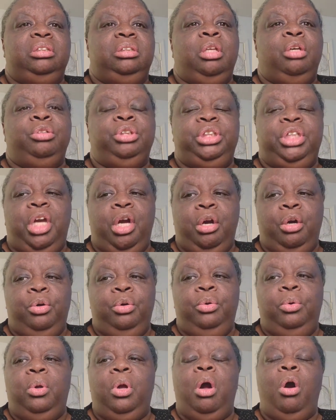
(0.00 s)
Nosey
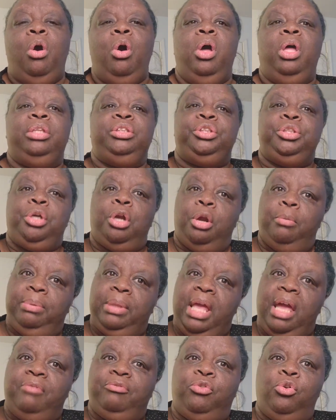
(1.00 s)
Heaux onto her
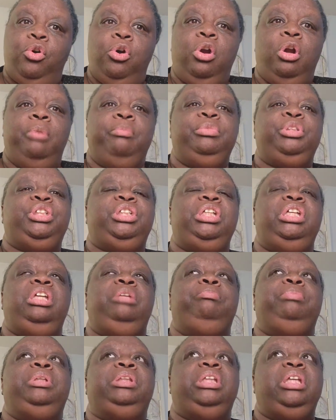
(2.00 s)
platform.
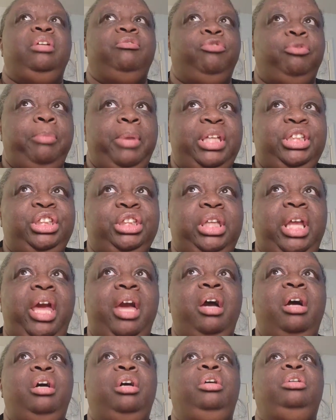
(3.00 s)
She put the information
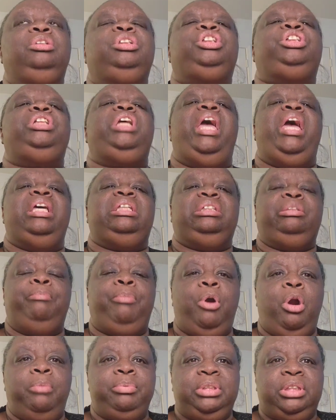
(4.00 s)
out. She asked the
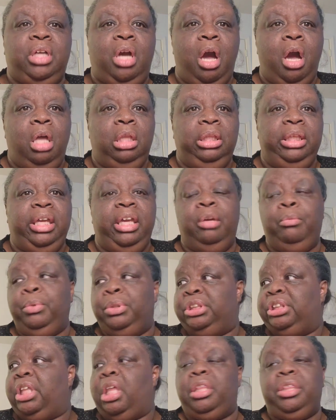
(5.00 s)
Barbs to call in,
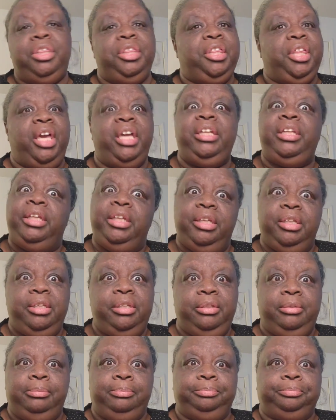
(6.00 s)
which they
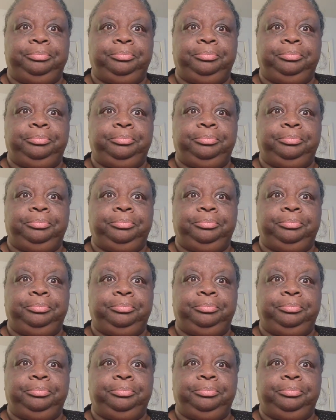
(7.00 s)
did.